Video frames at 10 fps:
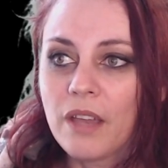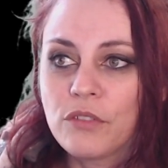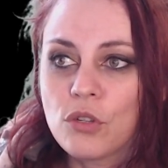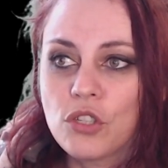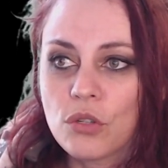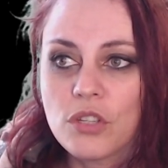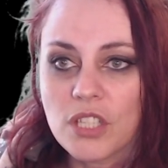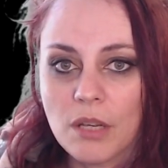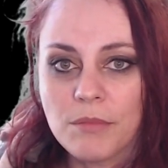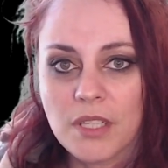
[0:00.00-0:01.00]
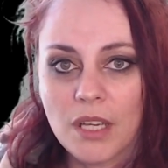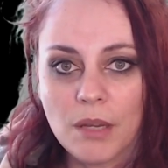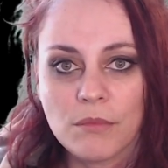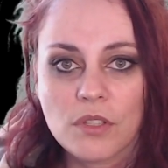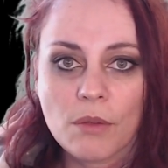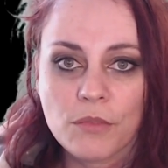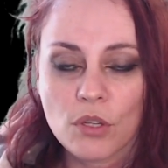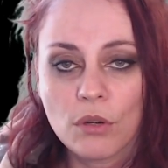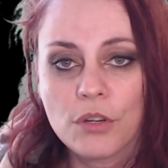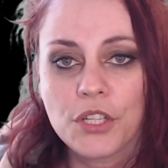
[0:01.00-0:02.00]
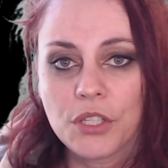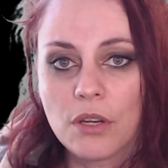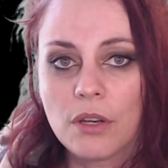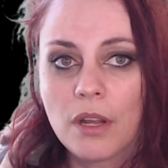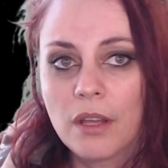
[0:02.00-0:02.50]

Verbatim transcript: to choose sometimes some solution